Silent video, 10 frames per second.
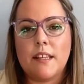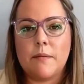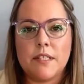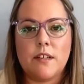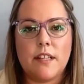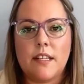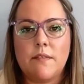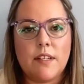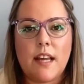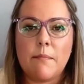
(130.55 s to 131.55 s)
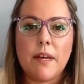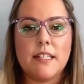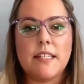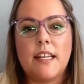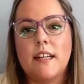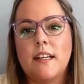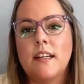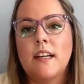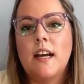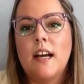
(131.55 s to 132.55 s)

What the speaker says: I think we saw that even at Metadata.